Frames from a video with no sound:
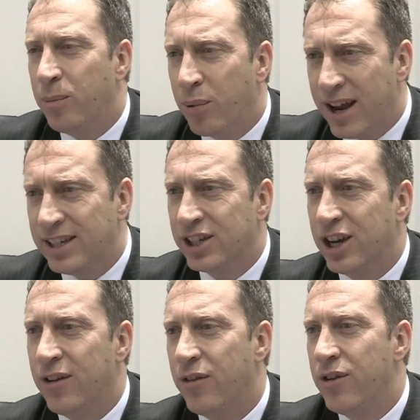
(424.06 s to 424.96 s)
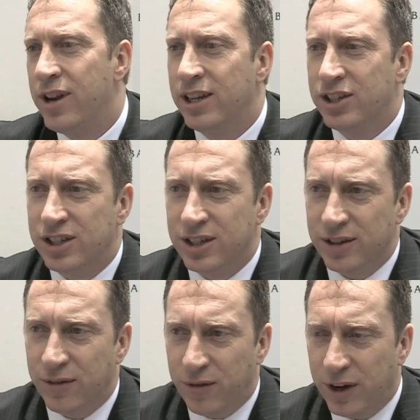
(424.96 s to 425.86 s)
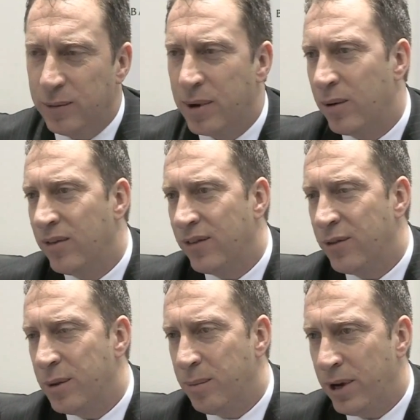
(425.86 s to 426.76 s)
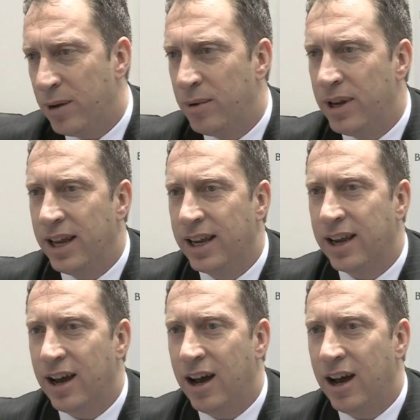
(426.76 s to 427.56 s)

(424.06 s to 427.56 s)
press coverage, the feedback we've had from the public.